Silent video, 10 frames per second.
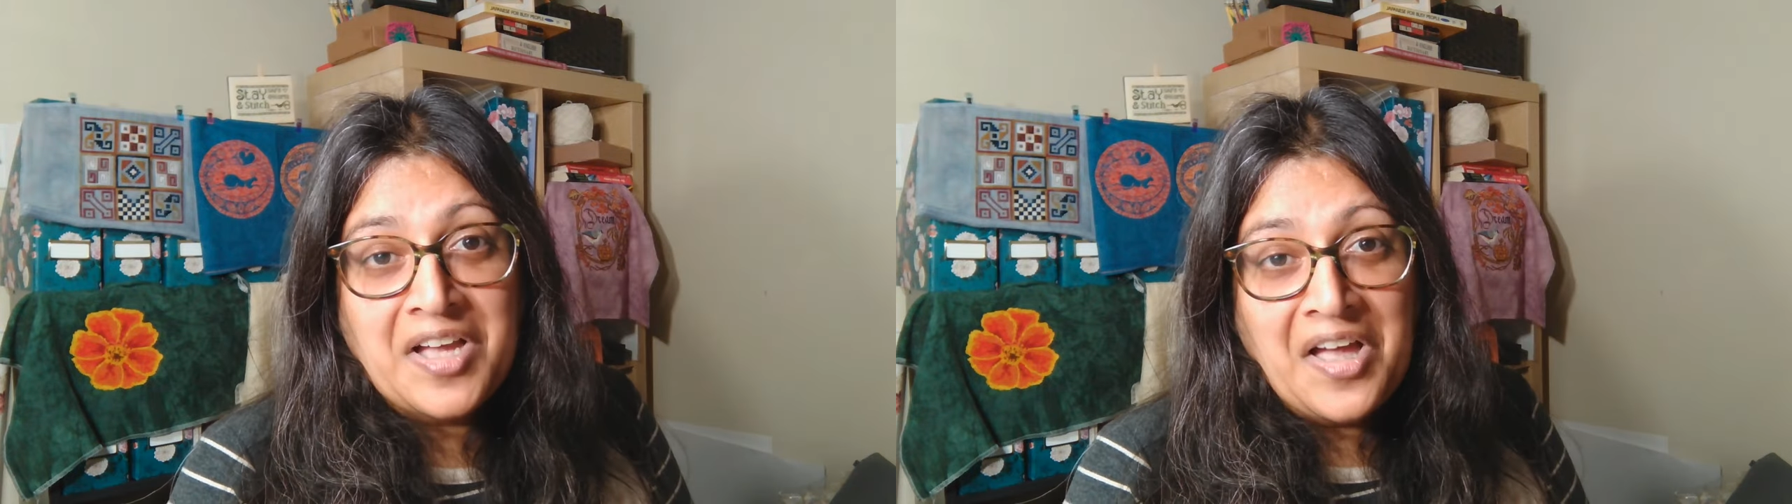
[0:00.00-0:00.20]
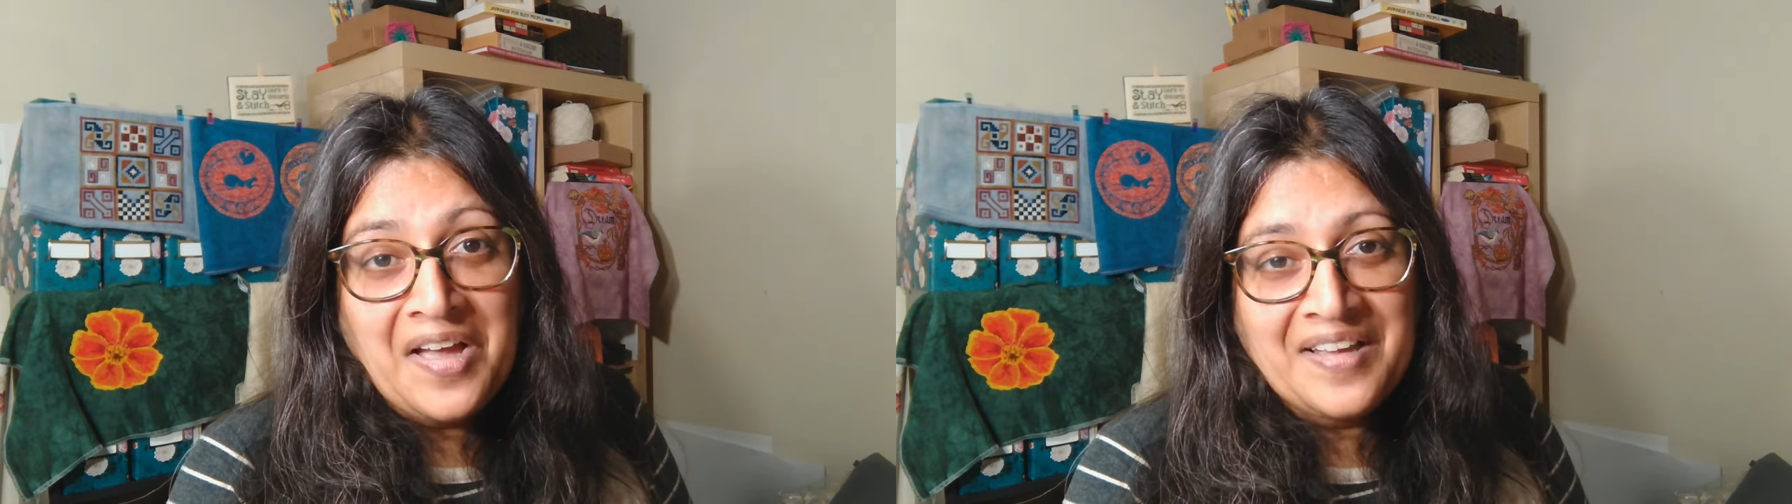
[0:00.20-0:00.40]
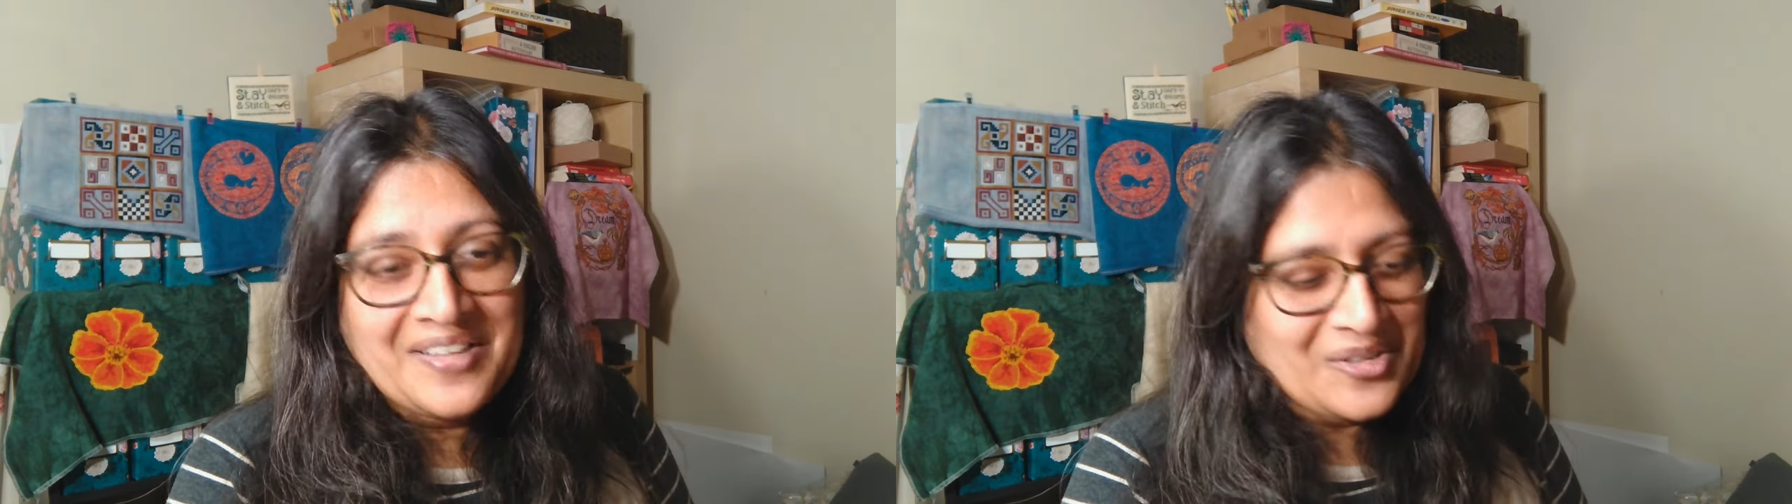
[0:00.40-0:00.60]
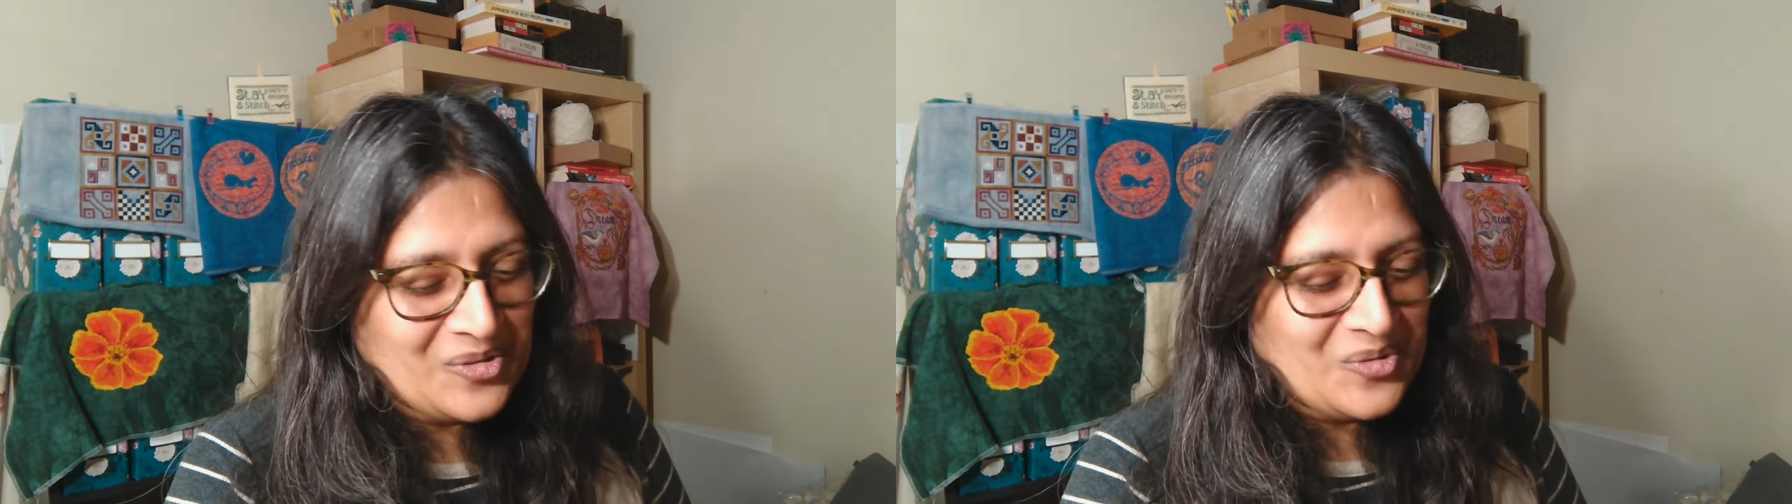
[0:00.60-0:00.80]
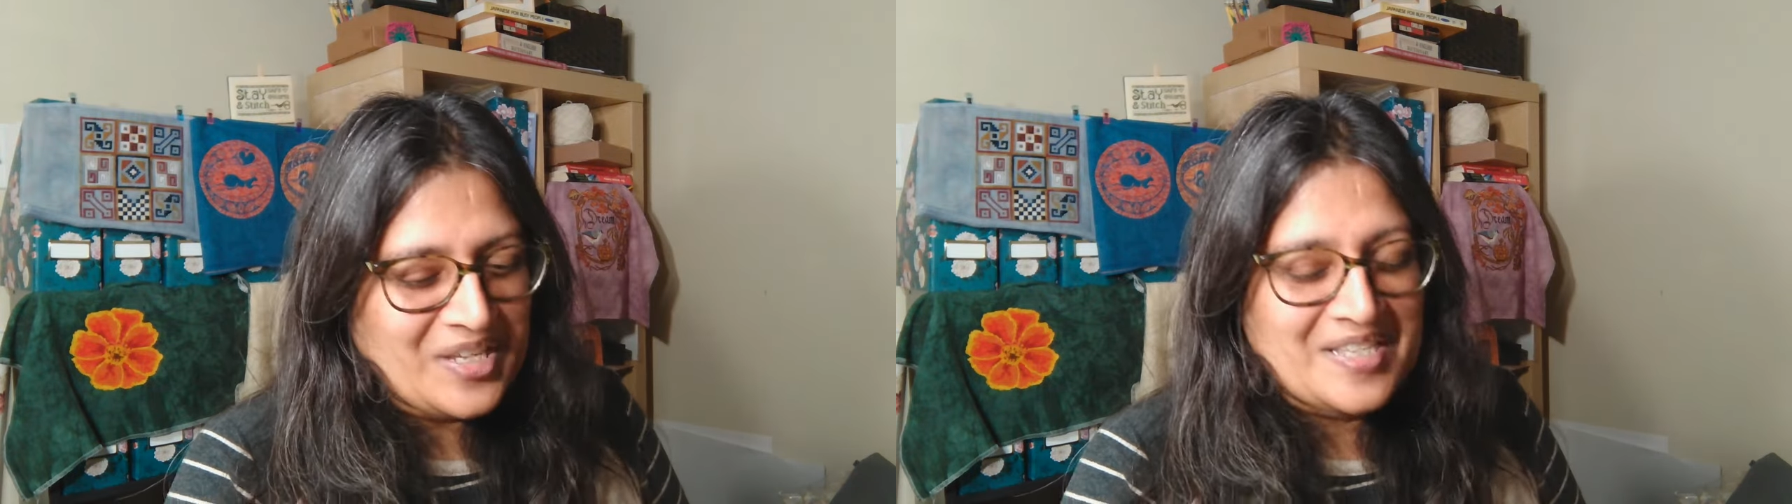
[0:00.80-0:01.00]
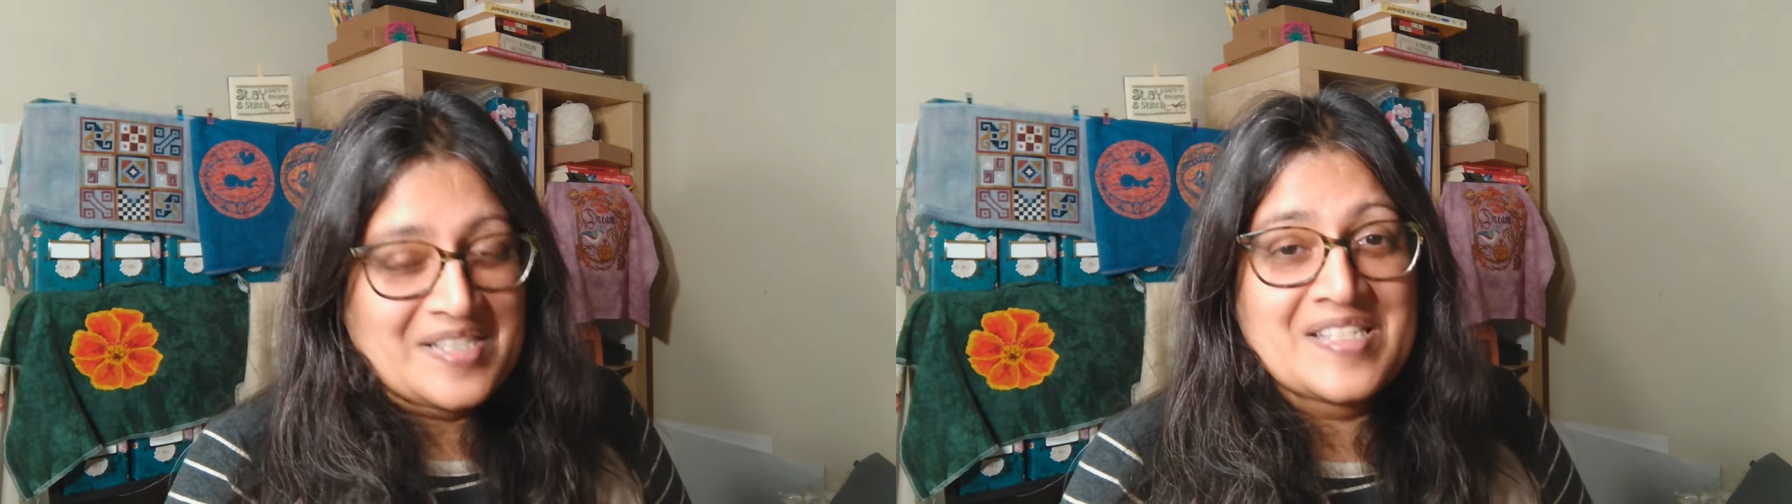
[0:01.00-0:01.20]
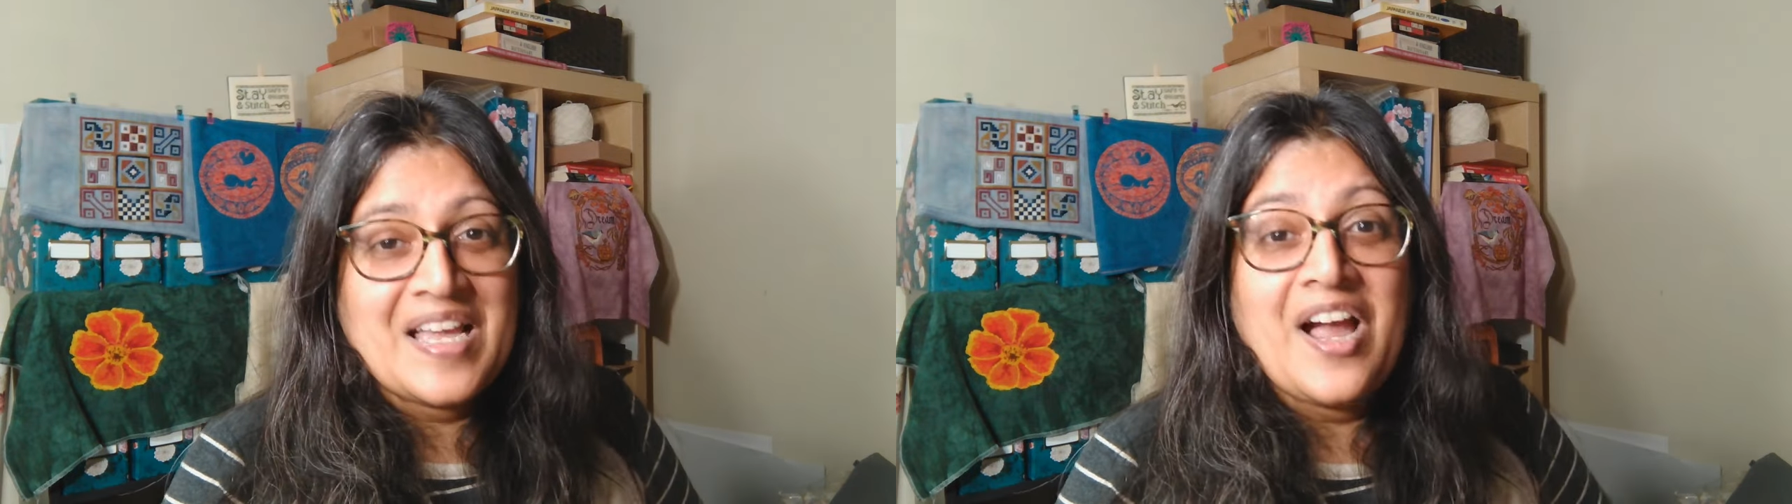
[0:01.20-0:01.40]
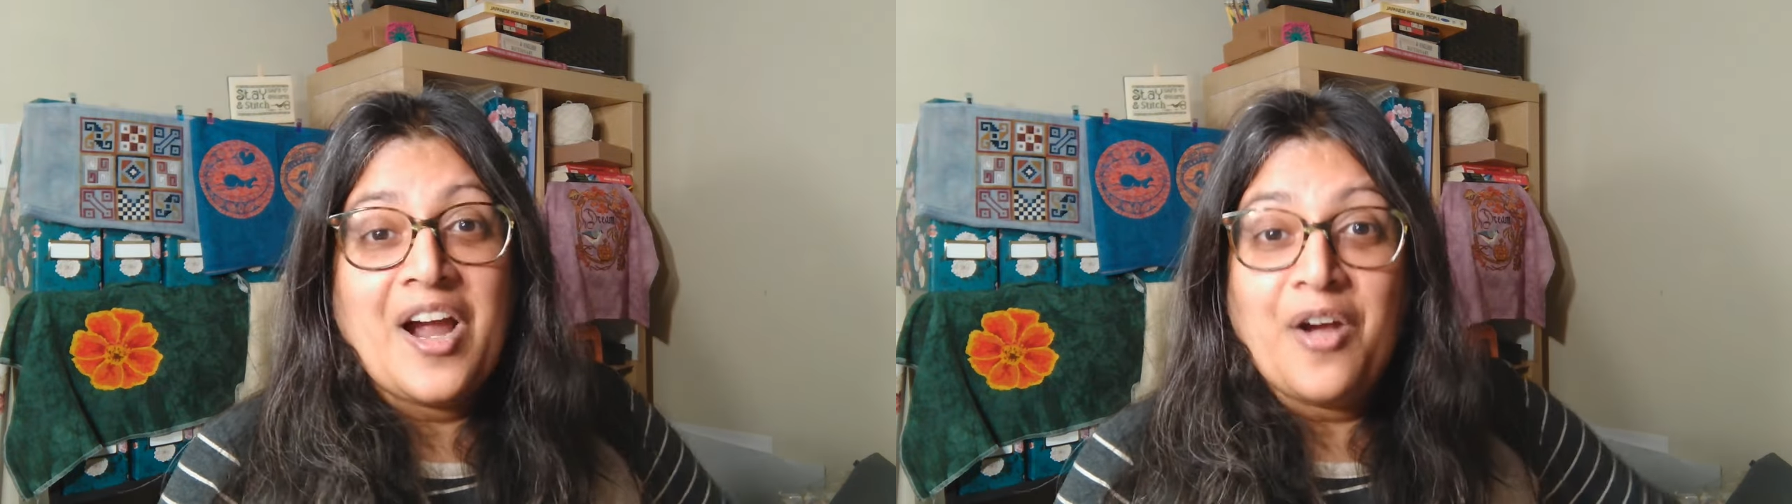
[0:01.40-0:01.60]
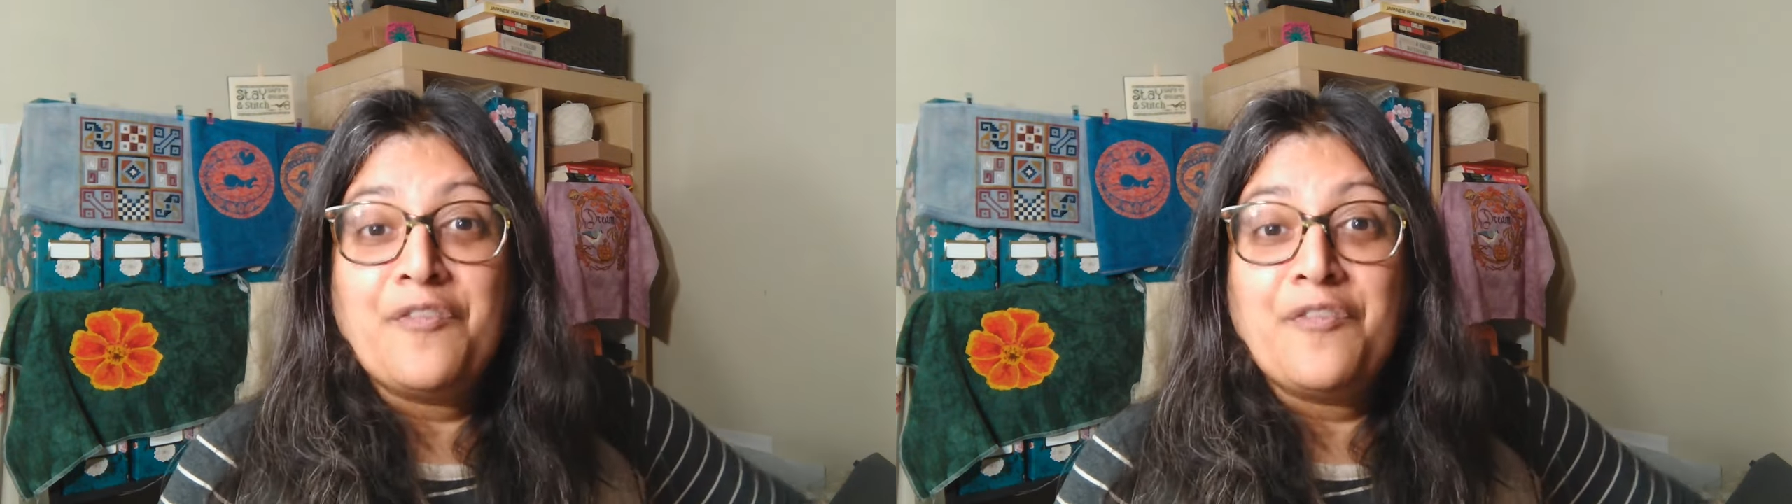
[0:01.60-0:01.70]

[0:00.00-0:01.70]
who is a fellow